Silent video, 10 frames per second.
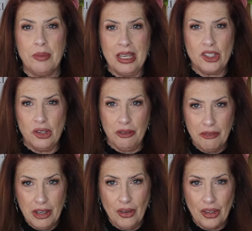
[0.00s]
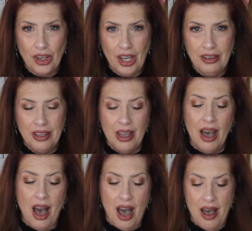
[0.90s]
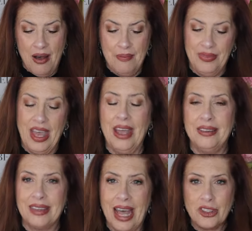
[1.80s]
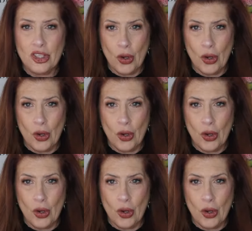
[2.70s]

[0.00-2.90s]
makes you feel good, um, then that's